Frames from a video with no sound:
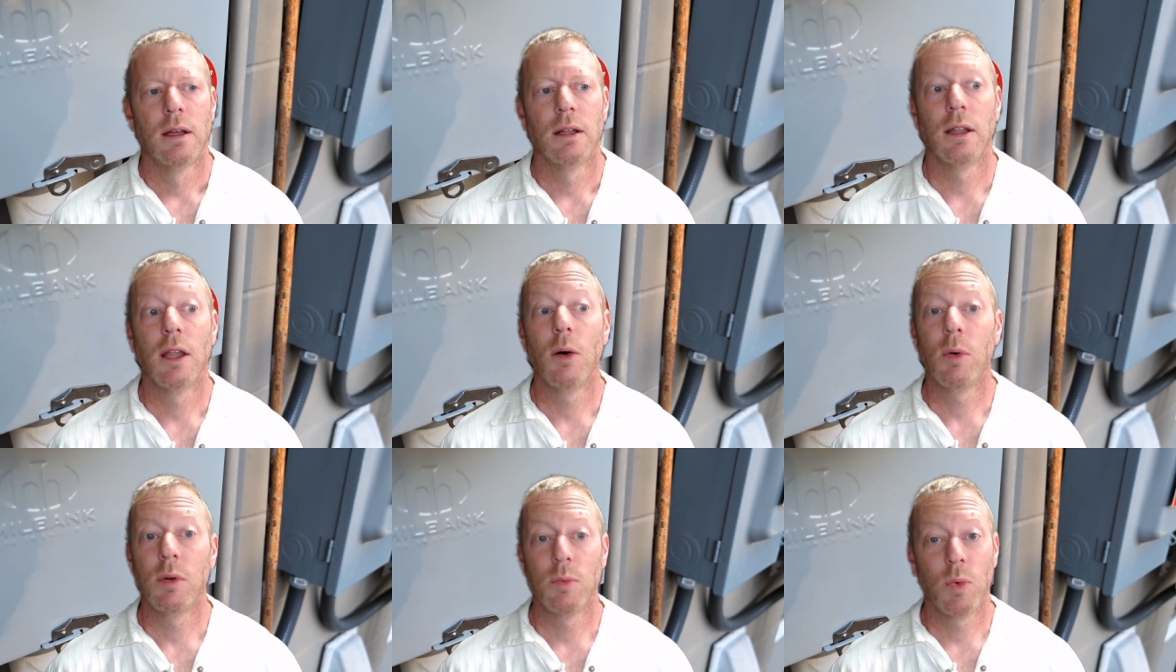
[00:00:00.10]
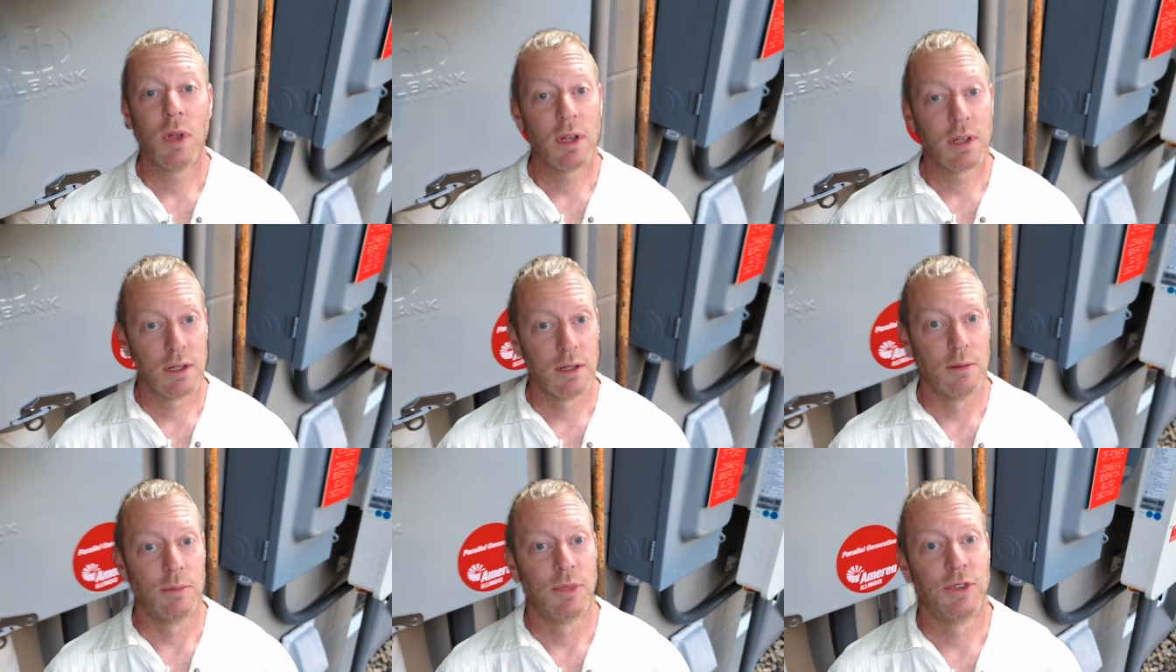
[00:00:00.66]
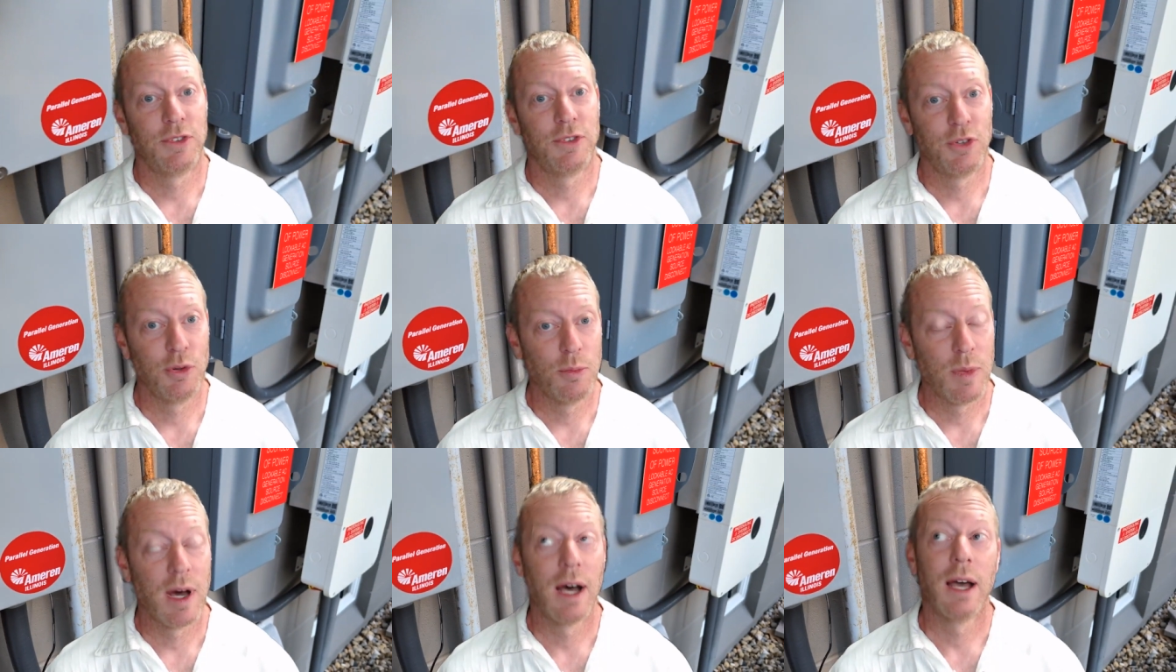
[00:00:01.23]
Hello and welcome
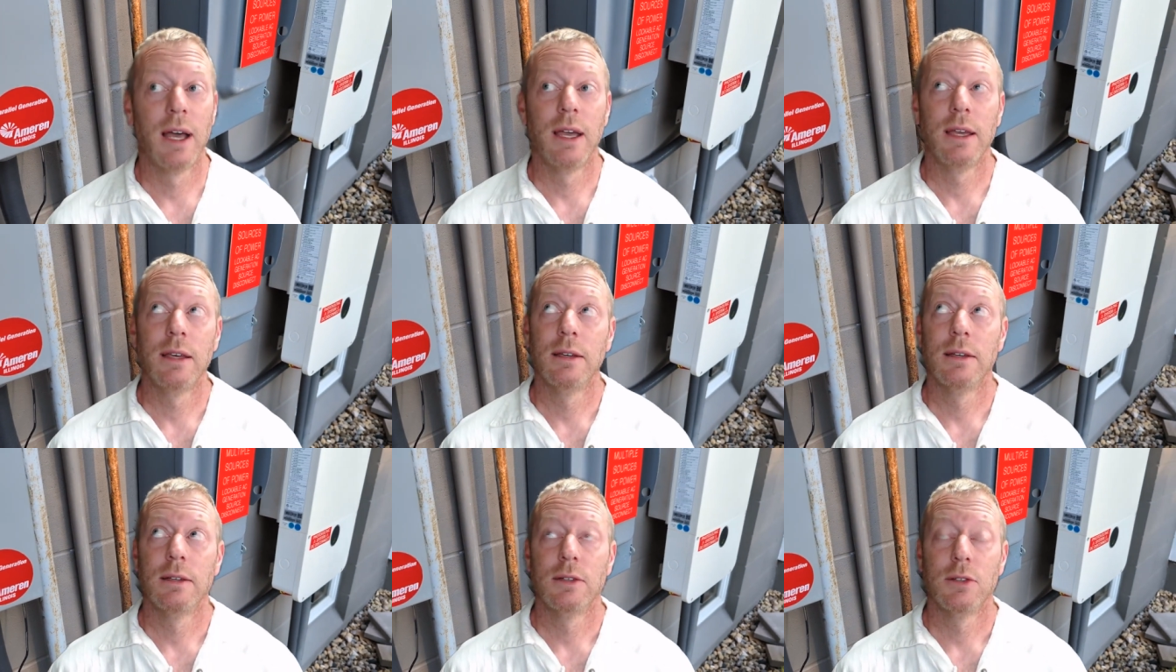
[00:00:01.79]
to my